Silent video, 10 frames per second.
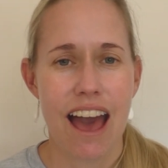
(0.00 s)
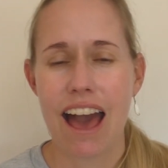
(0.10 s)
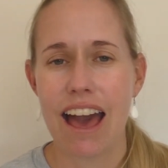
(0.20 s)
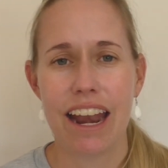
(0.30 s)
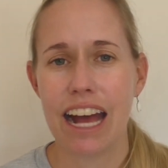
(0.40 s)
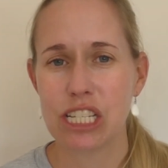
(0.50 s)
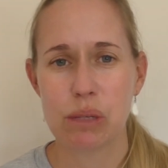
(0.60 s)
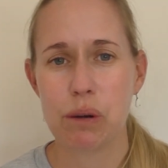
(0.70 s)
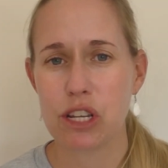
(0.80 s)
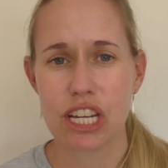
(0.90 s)
And I
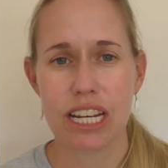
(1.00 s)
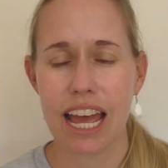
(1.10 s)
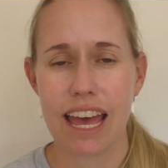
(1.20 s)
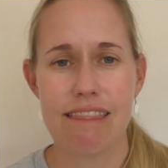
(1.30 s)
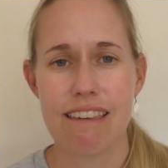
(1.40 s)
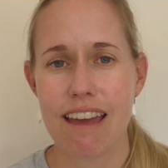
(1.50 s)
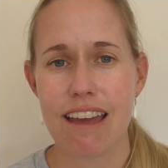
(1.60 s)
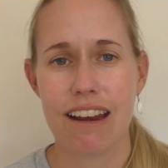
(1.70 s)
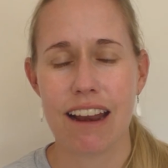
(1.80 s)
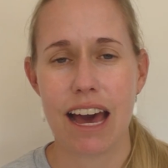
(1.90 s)
just push it, and
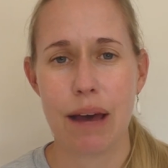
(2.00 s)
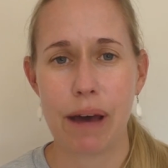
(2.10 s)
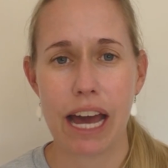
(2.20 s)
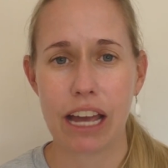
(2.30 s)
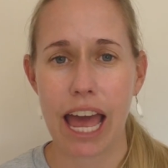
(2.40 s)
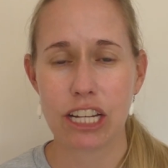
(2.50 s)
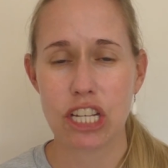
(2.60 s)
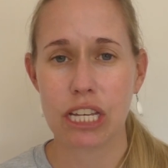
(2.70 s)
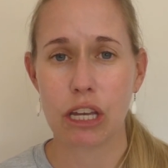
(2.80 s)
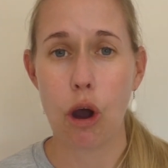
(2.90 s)
then I
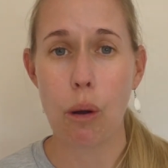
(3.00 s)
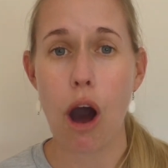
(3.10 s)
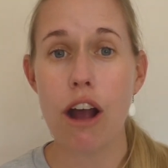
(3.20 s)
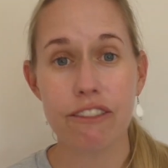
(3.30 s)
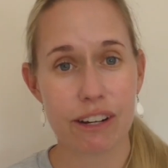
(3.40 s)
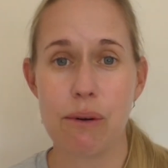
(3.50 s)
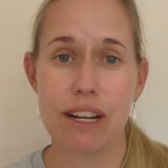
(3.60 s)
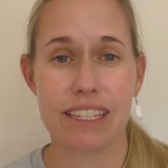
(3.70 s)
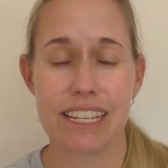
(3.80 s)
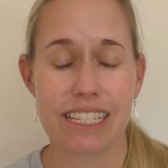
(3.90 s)
actually go over
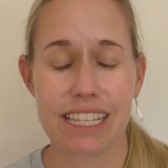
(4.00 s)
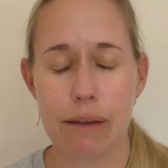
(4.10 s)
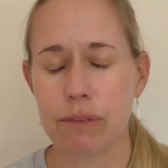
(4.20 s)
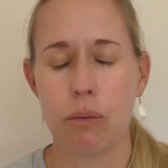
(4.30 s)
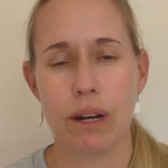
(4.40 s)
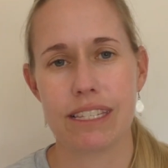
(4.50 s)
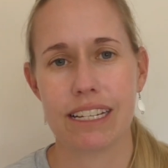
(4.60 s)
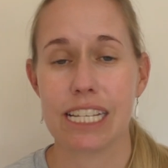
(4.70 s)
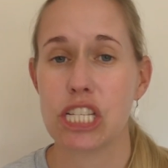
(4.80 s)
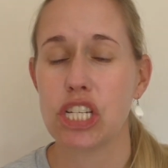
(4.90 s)

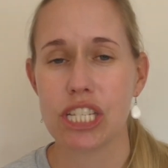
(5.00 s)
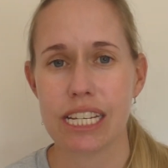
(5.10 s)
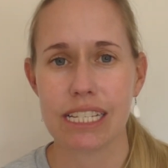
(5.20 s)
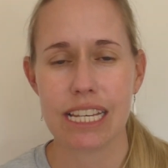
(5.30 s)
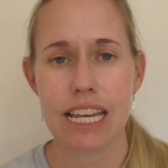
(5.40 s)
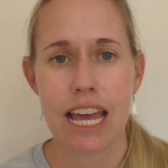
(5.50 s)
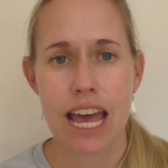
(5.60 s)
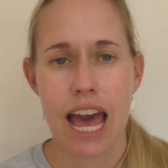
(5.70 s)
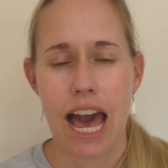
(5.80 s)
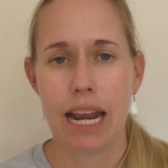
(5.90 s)
260,
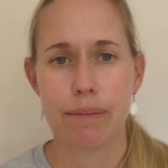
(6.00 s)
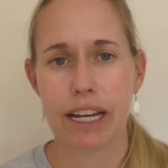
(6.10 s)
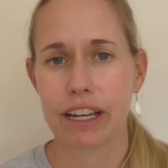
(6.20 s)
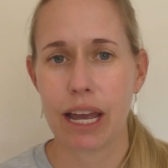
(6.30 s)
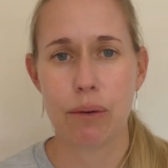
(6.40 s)
and I'm like, okay,